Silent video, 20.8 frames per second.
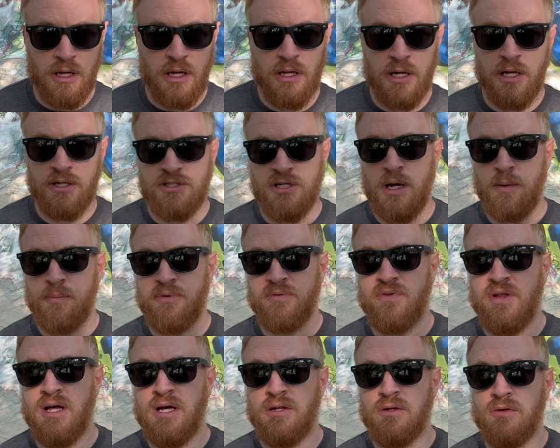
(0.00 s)
on top of
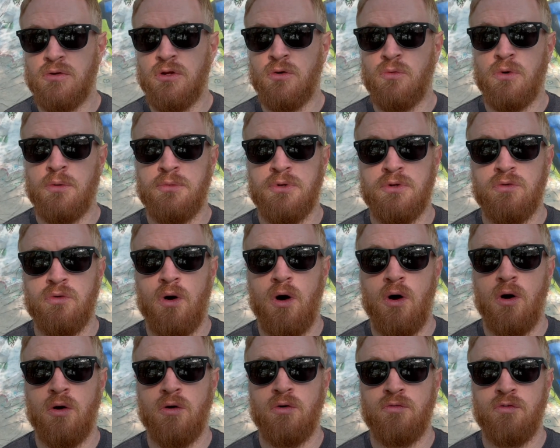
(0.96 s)
that, women
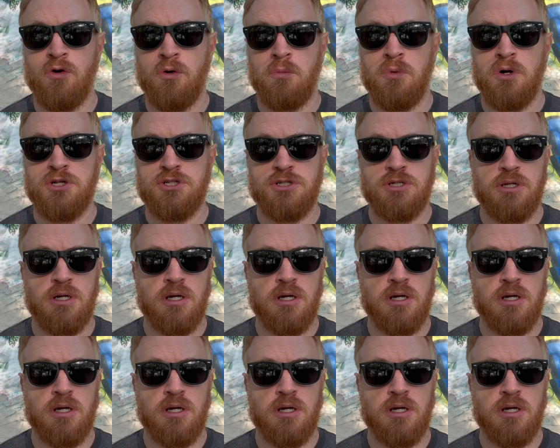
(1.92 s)
are very much